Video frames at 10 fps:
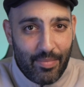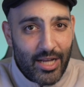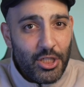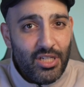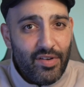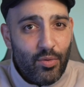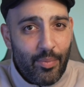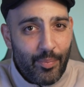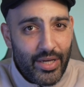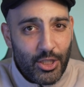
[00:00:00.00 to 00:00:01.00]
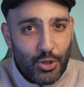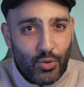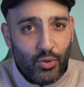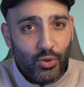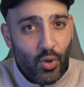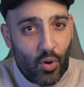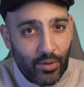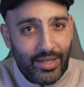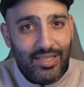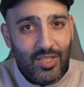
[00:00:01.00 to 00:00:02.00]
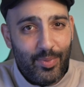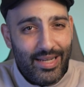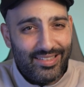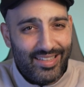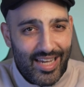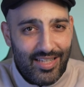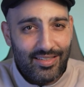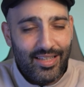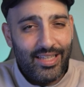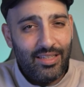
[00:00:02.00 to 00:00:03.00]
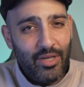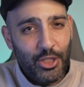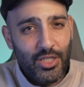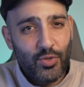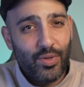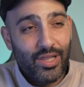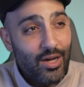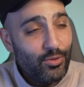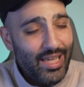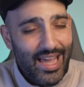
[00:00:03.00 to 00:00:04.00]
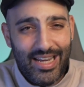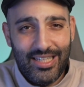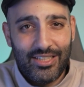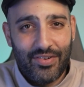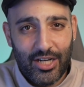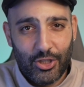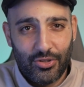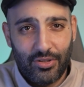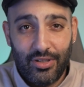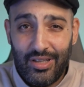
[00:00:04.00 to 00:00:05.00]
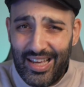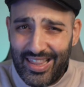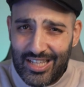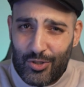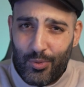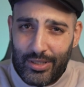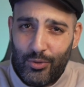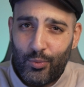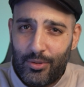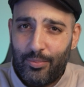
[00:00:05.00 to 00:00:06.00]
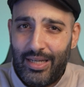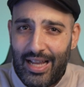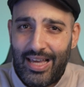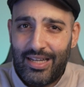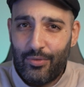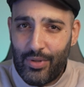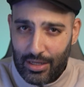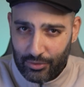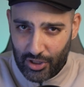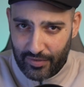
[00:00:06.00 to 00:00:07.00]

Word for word: Imagine if a web page could only display text and images without any interaction. That's what it would be like without